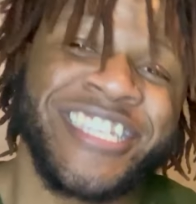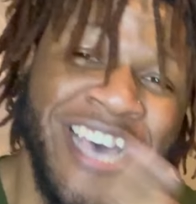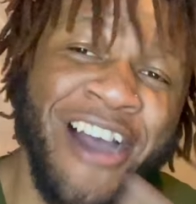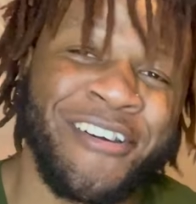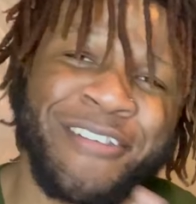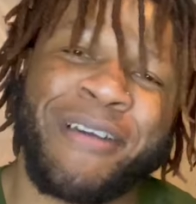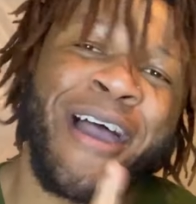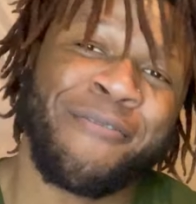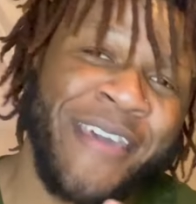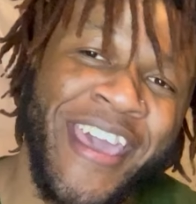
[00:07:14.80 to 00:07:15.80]
talking
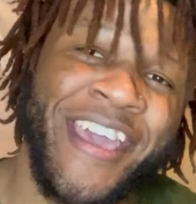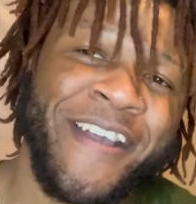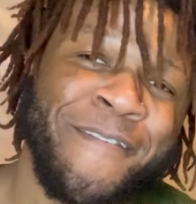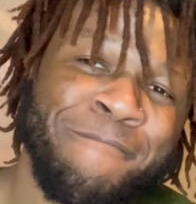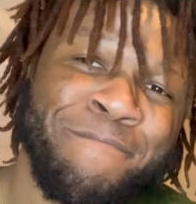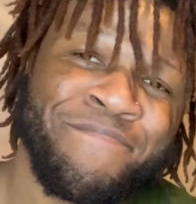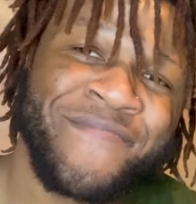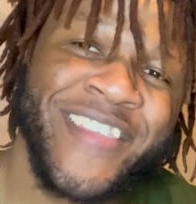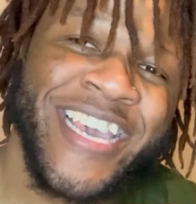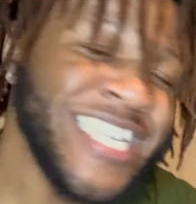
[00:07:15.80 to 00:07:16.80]
about, man?
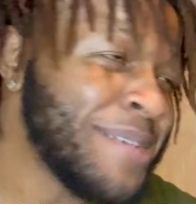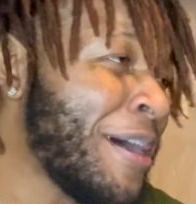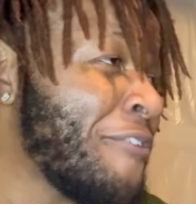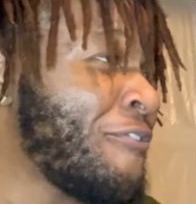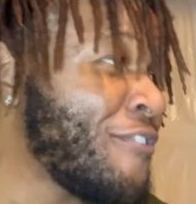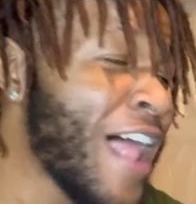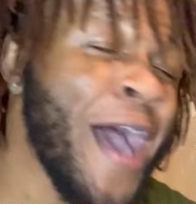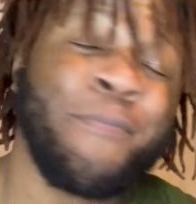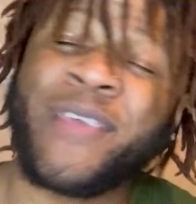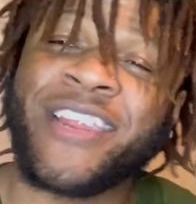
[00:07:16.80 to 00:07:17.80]
He talking about
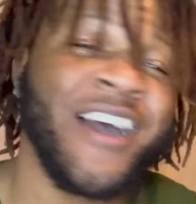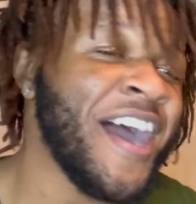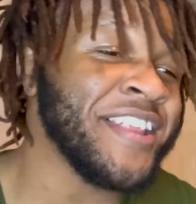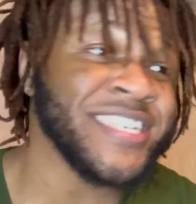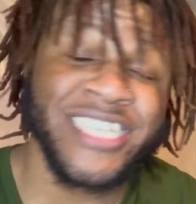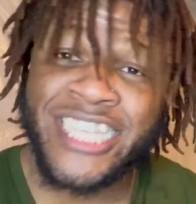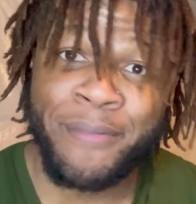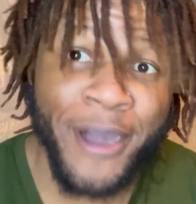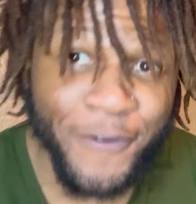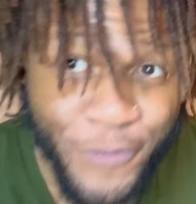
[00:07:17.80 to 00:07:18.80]
flopping and all this. He talking
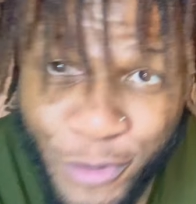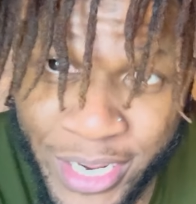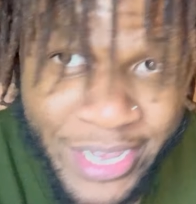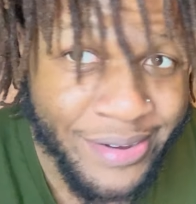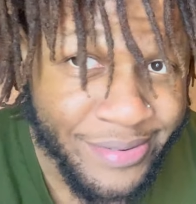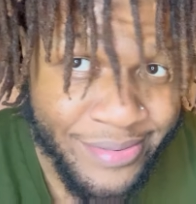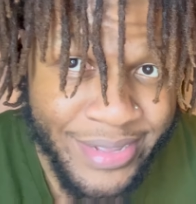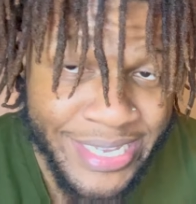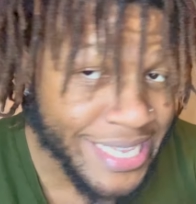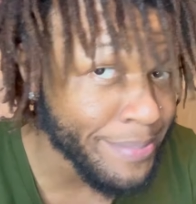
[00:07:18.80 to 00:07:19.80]
about Fulio?
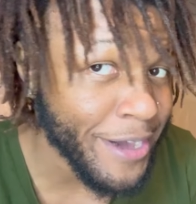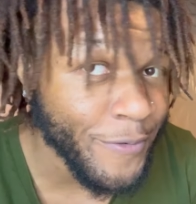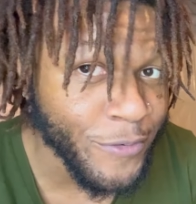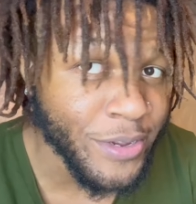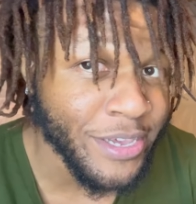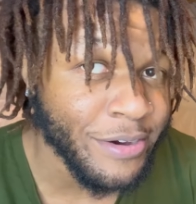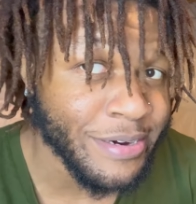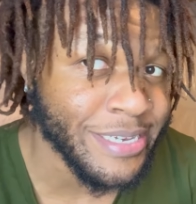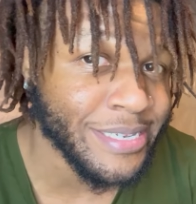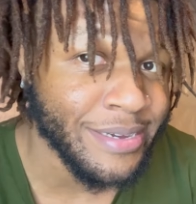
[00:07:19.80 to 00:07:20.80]
Is he talking about Fulio
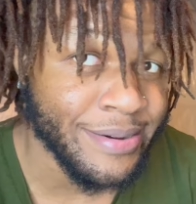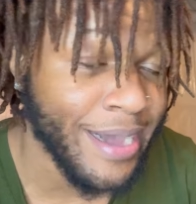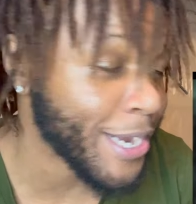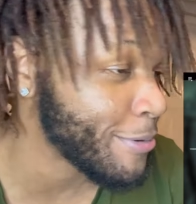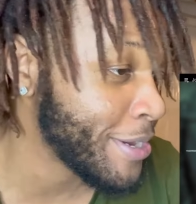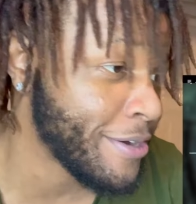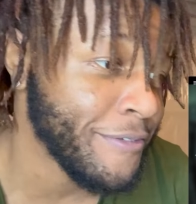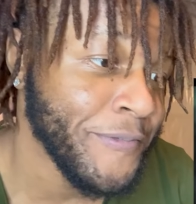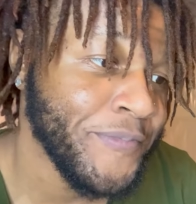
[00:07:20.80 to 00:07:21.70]
in this song? I don't know.